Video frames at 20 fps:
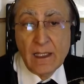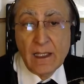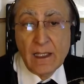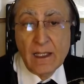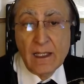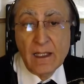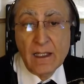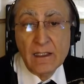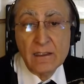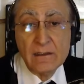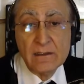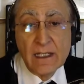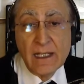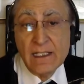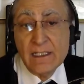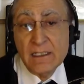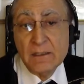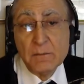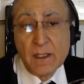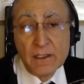And
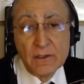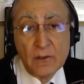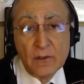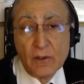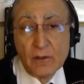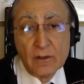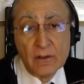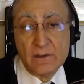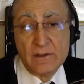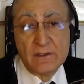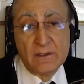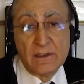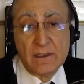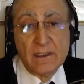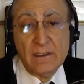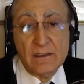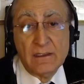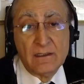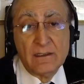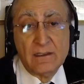any
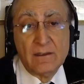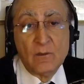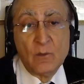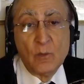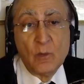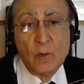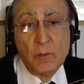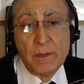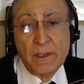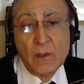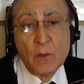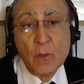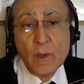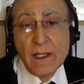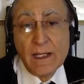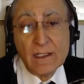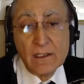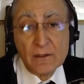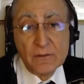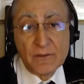minority will be
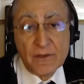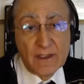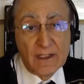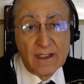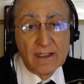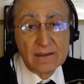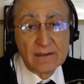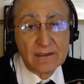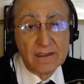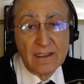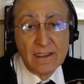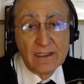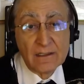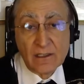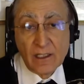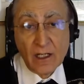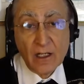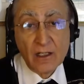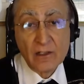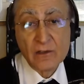aware of that and
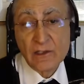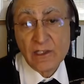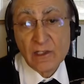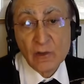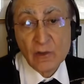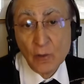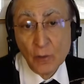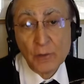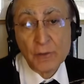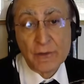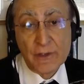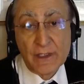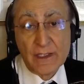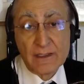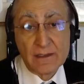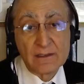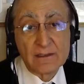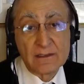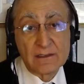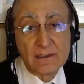can't ignore
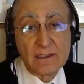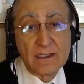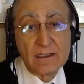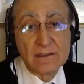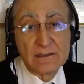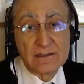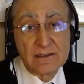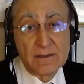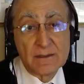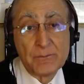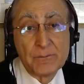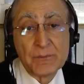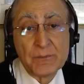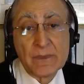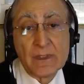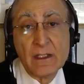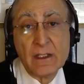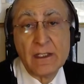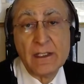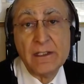that.
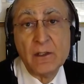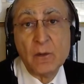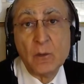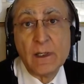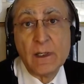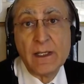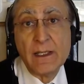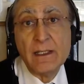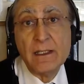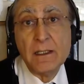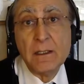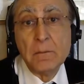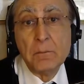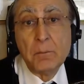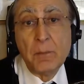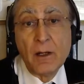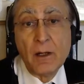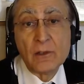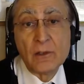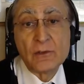That's, in a way,
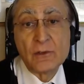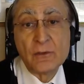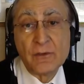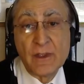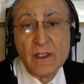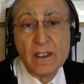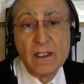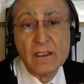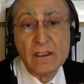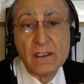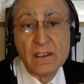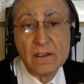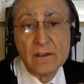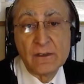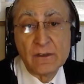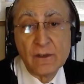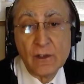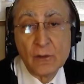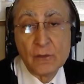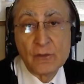part of their
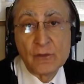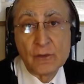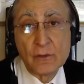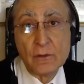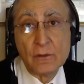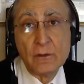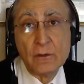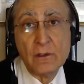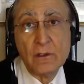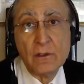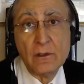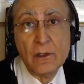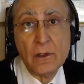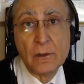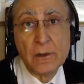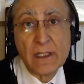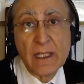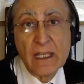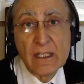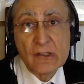social
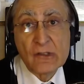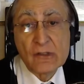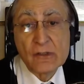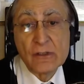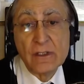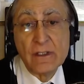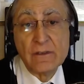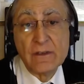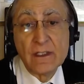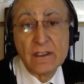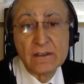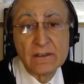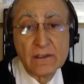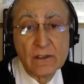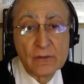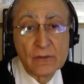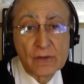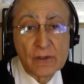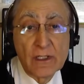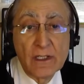location and their
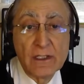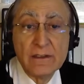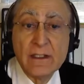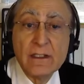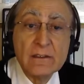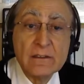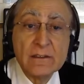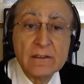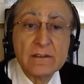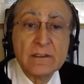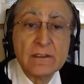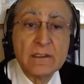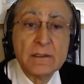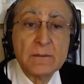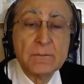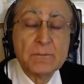social identity.